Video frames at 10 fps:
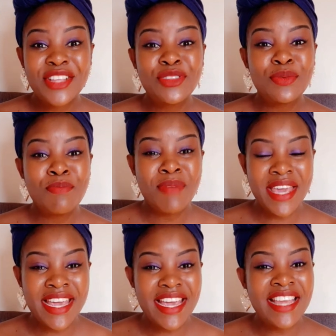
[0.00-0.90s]
to
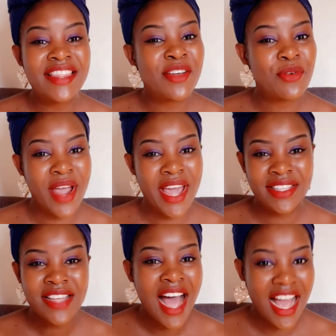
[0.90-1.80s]
be in the
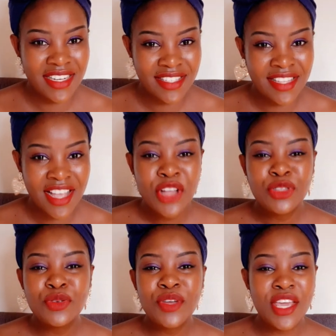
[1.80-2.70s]
right hands,
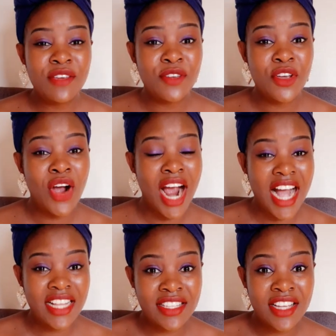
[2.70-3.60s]
to give your
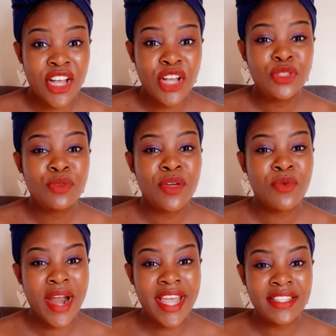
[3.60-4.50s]
heart to the
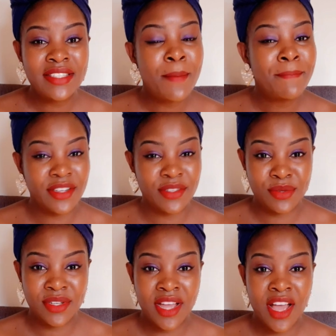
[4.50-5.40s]
right
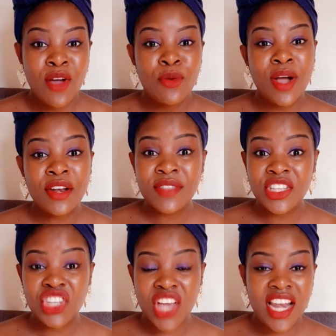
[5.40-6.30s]
person. One of the
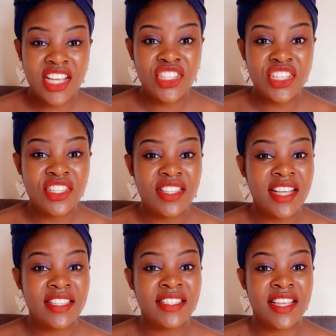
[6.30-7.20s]
challenges
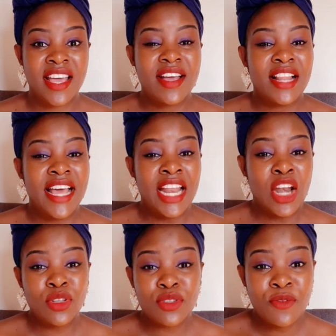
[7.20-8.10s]
that a
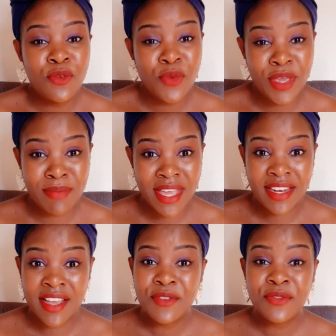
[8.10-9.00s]
lot of
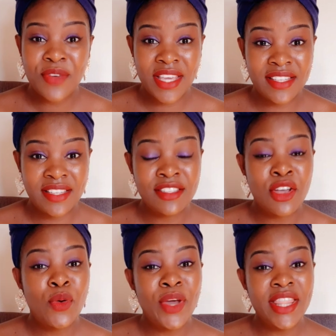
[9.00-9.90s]
women faces
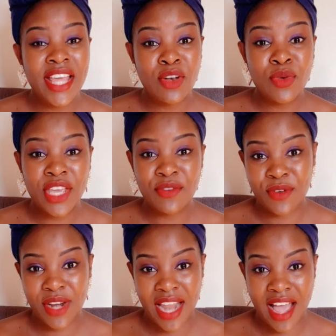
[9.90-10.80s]
when they're looking
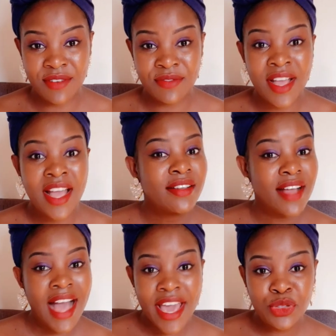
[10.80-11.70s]
for love,
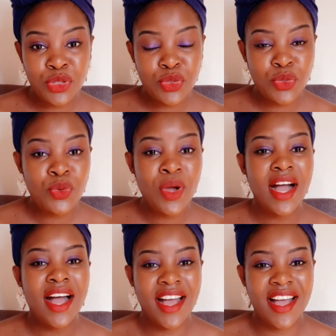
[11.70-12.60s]
I too
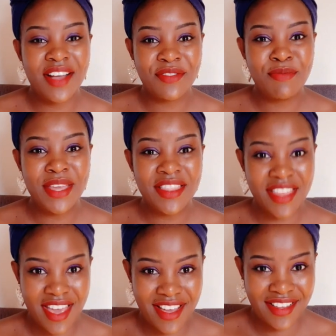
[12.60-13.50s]
have been
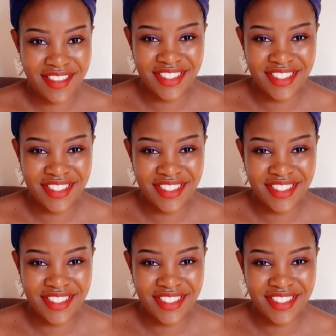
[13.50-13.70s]
there.